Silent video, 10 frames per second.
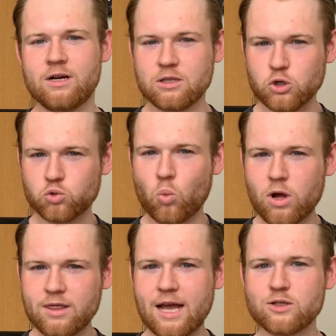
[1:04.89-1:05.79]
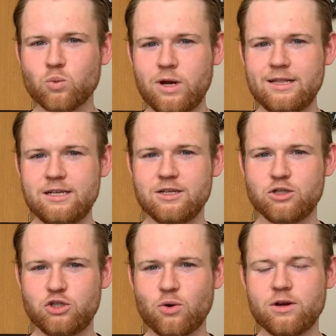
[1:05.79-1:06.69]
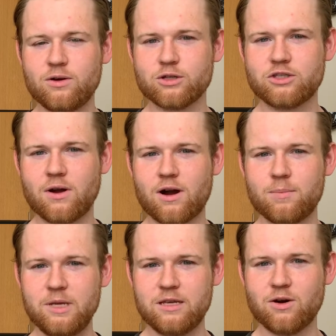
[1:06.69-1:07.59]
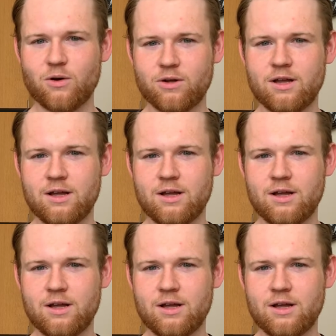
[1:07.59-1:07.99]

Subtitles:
There's one last way that you can join or start a Meet call,